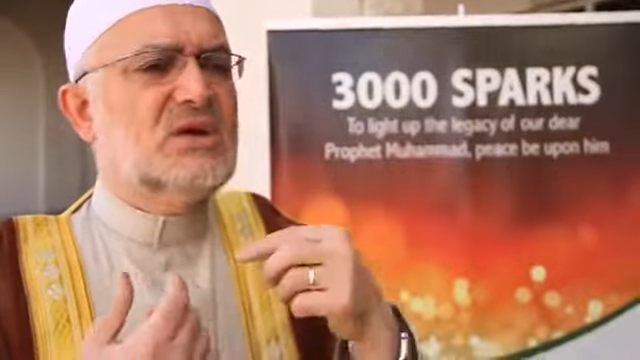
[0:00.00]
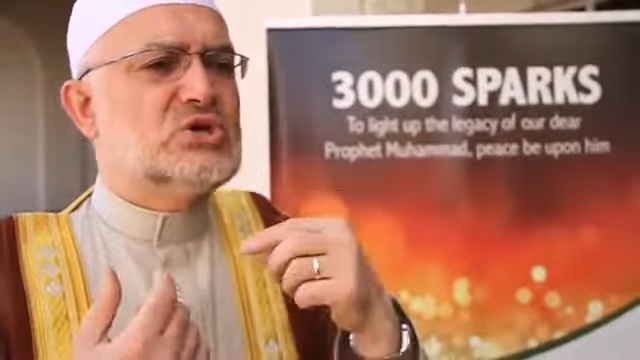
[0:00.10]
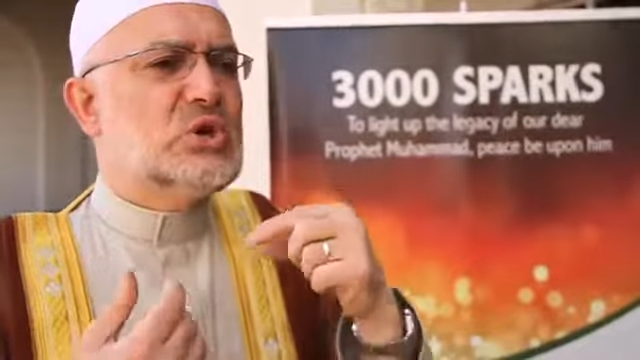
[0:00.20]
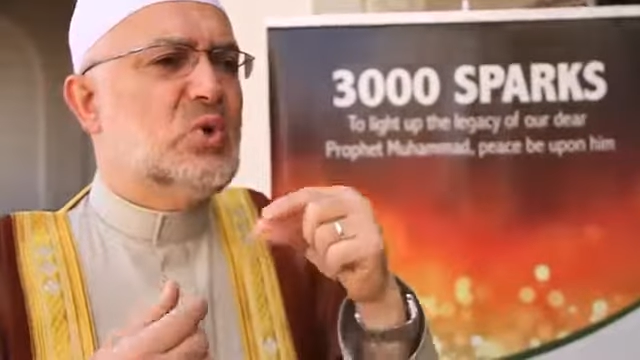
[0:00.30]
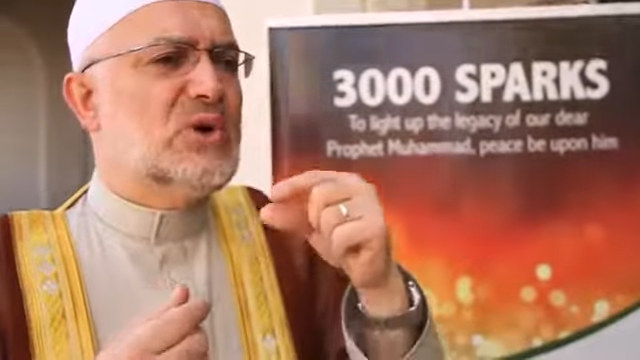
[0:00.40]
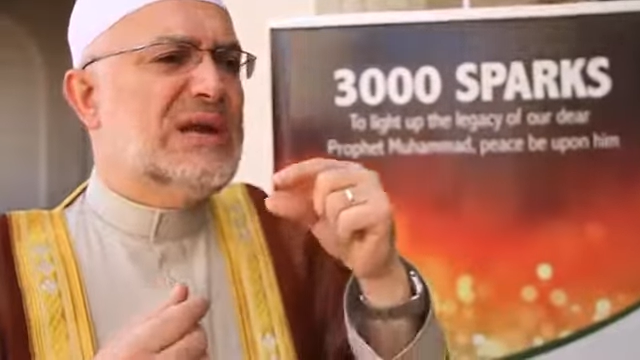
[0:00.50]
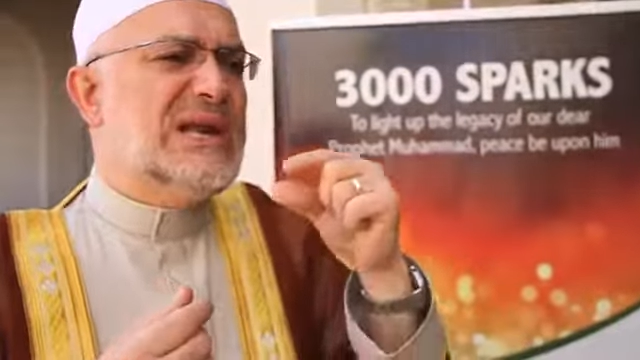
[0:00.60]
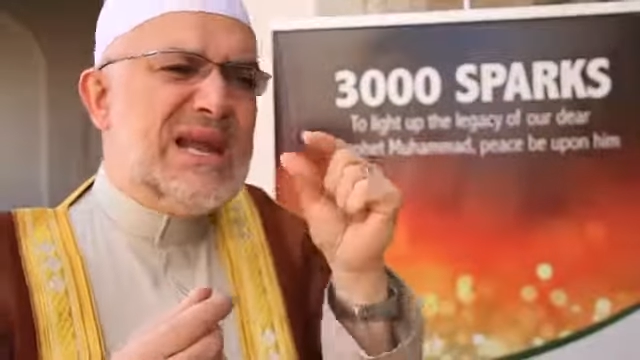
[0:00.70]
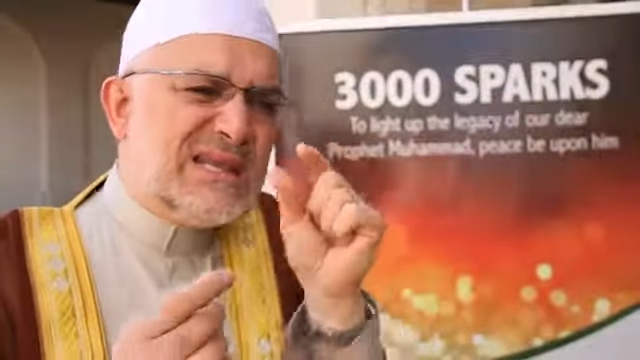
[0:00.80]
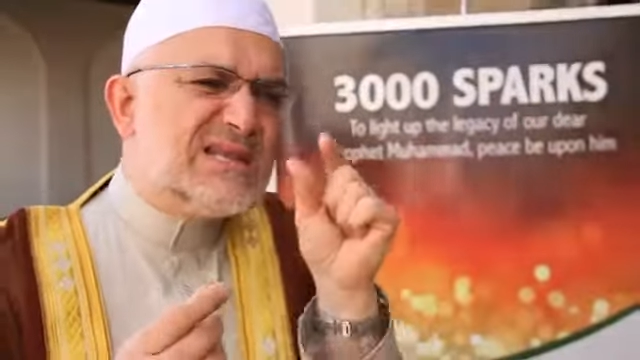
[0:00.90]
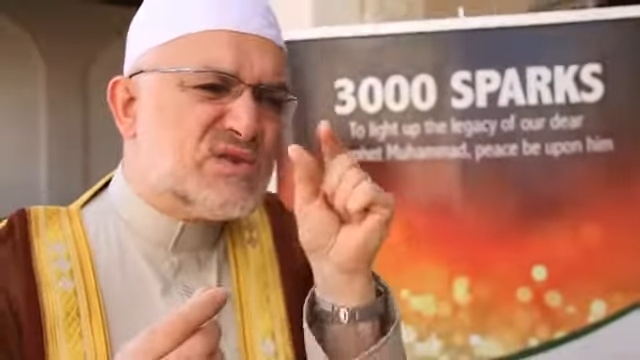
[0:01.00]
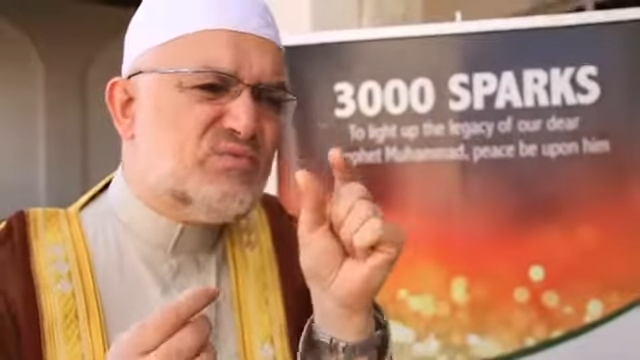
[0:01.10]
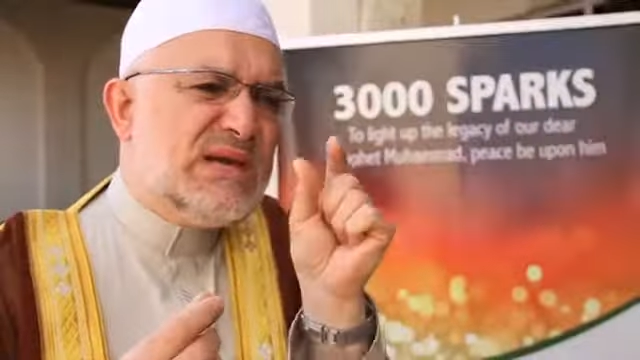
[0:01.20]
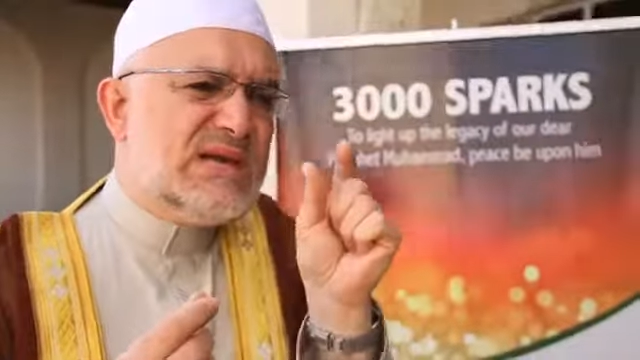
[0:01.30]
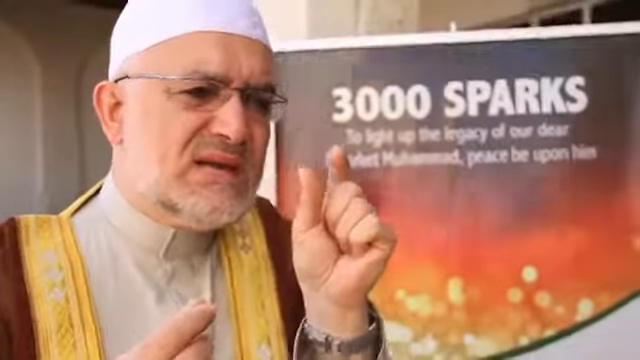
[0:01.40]
So let us
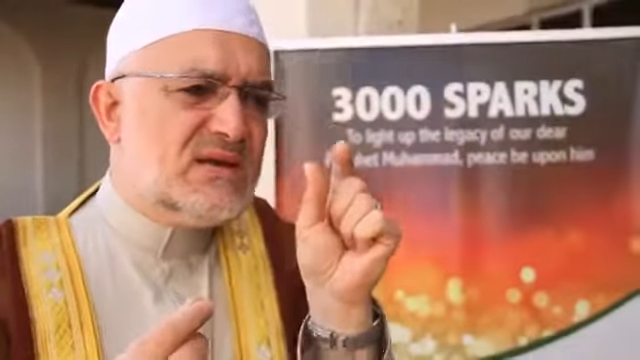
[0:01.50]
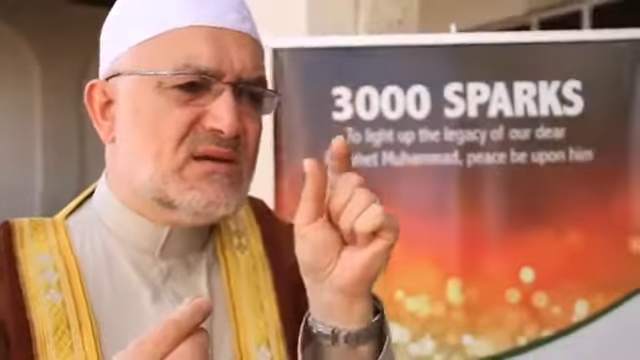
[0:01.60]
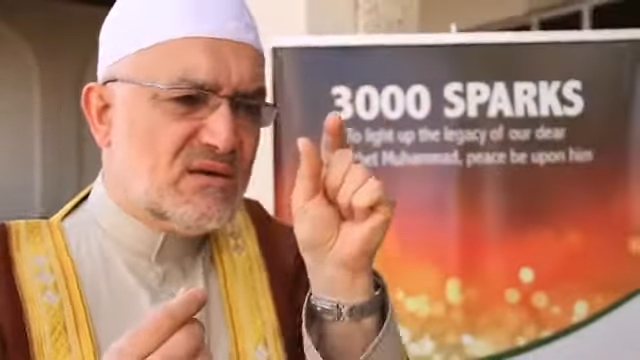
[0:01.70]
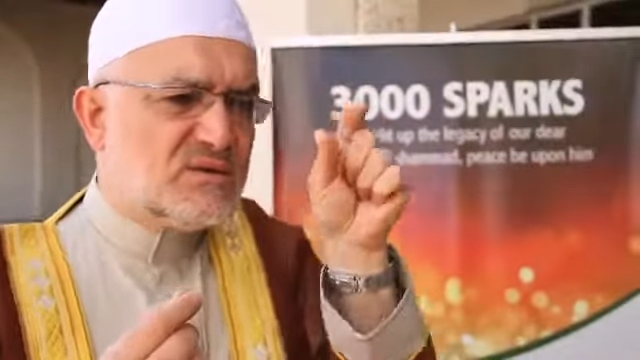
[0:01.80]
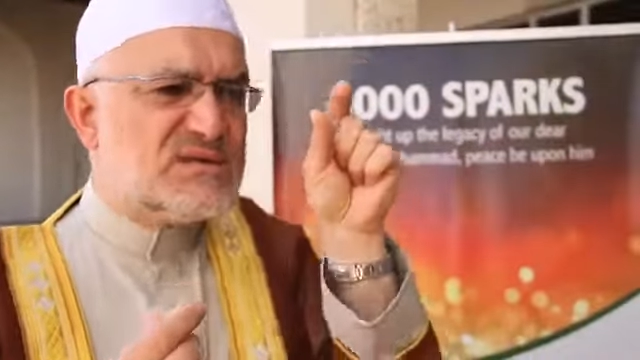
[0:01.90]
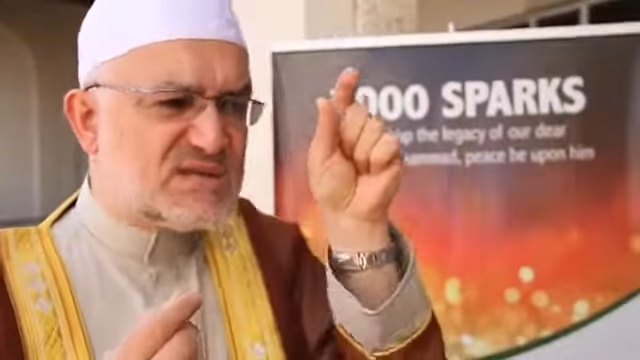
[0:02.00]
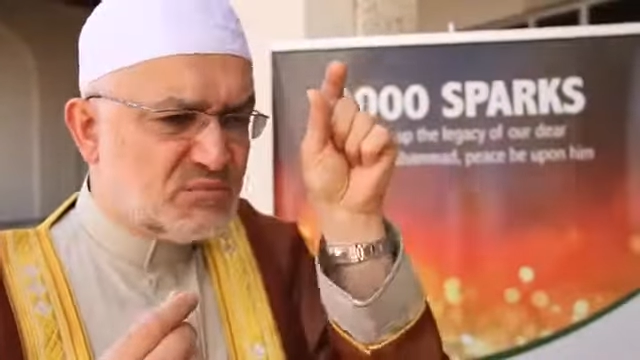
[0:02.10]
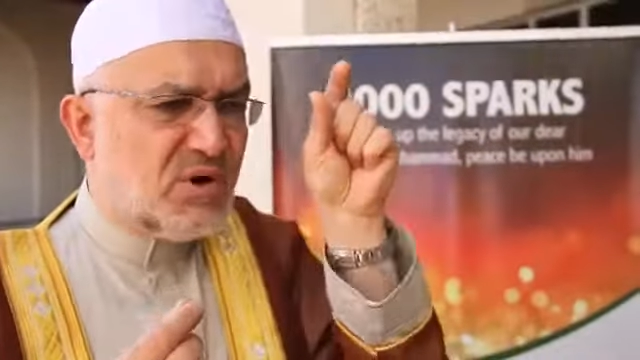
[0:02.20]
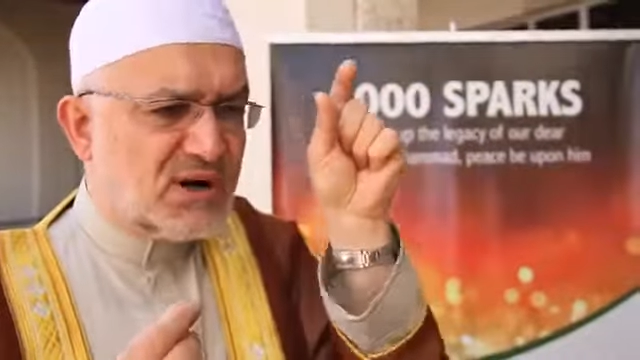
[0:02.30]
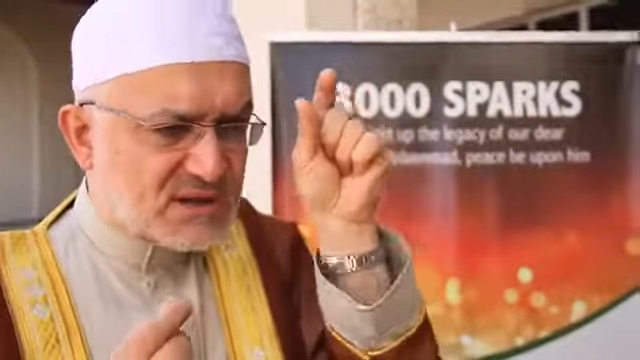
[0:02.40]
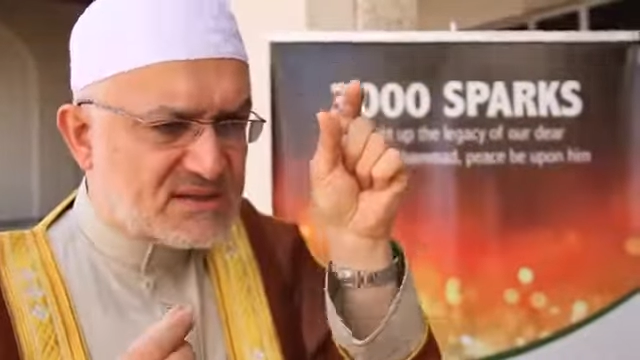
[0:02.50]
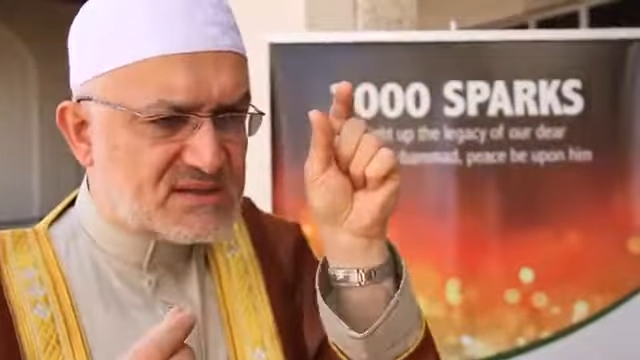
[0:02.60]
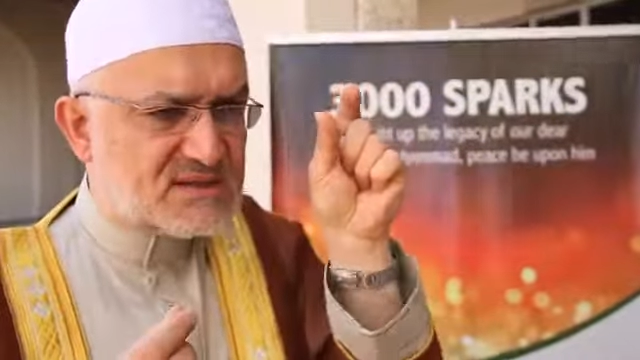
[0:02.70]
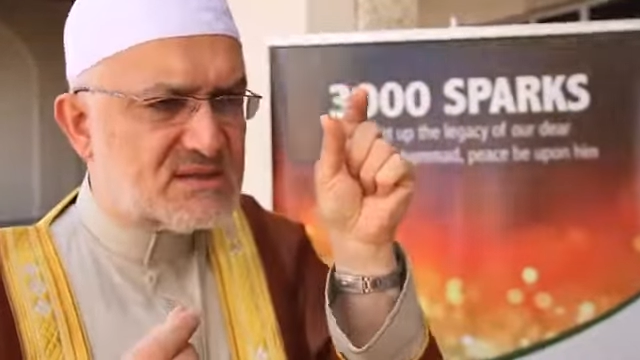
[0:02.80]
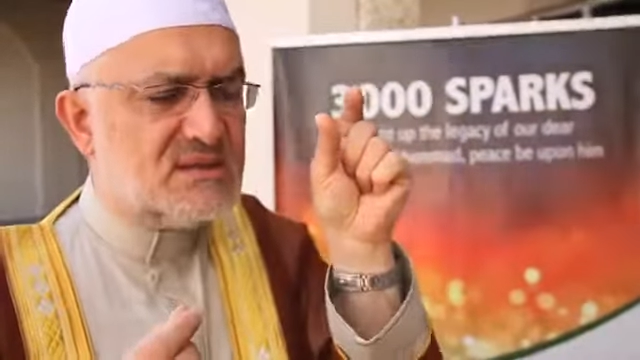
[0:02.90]
be those sparks